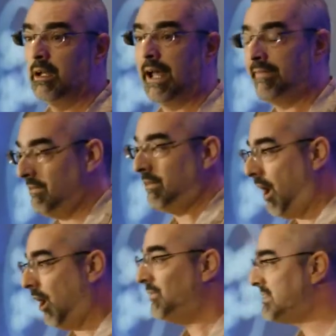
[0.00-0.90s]
And
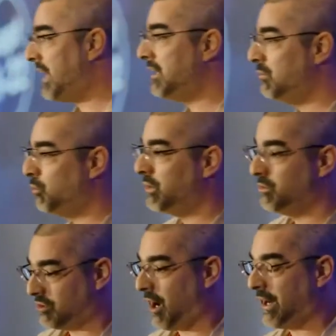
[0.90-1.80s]
all of a sudden
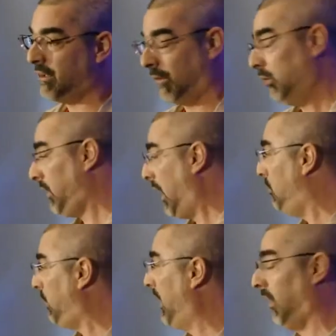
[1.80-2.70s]
we started, okay,
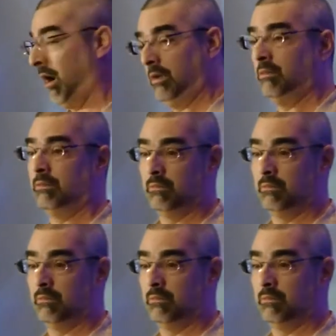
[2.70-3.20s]
I'll play along.